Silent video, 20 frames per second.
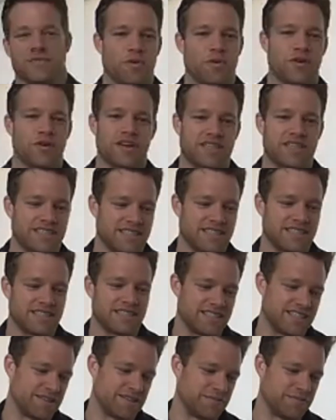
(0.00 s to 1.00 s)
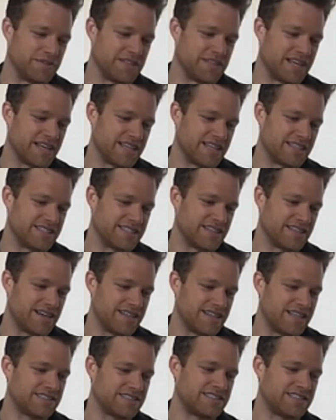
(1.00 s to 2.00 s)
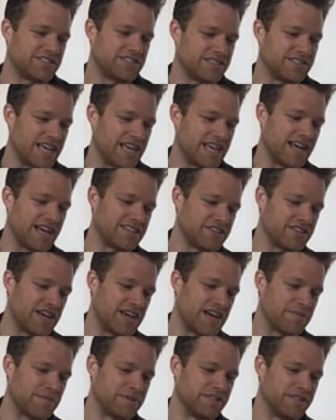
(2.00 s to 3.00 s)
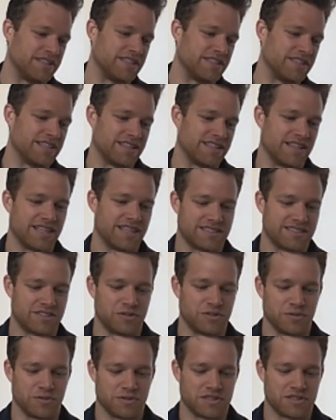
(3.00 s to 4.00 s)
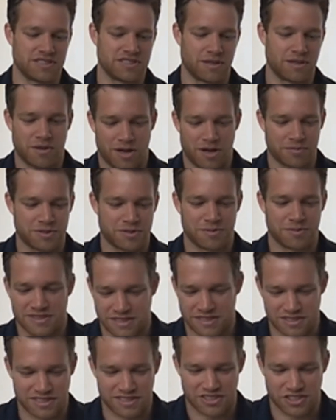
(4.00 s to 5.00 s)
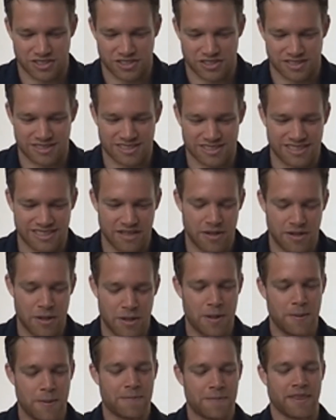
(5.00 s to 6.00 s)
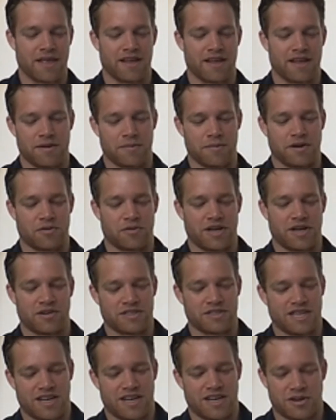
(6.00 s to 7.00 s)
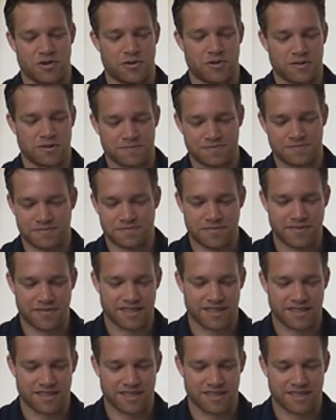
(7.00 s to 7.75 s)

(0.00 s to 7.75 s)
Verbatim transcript: work um, that unnecessarily had to happen, that led to suboptimal decisions um, around can, how... Can you tell